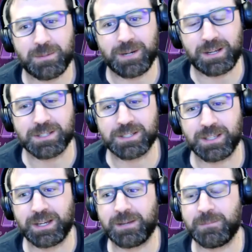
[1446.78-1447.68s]
about it because
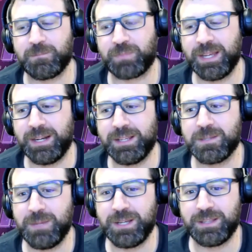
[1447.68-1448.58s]
like that is
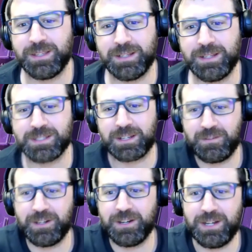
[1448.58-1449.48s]
a meet that is like
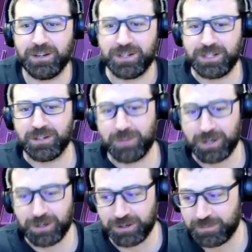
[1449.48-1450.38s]
very near and dear to my
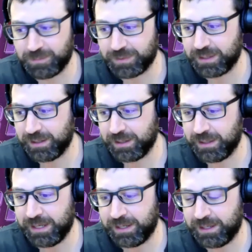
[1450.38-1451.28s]
heart.
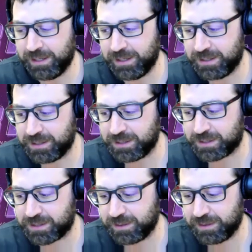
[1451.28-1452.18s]
It
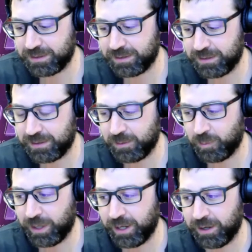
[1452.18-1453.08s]
is
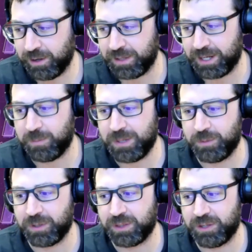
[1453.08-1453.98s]
where a lot of
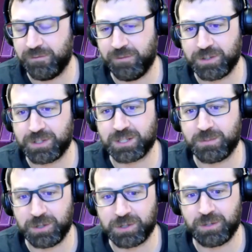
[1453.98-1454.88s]
people get their first
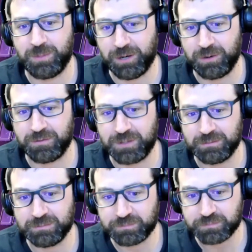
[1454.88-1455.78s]
exposure to
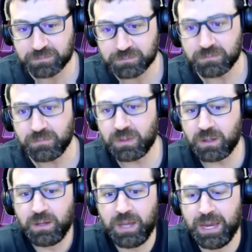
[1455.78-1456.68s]
powerlifting.
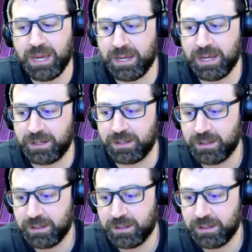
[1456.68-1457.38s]
And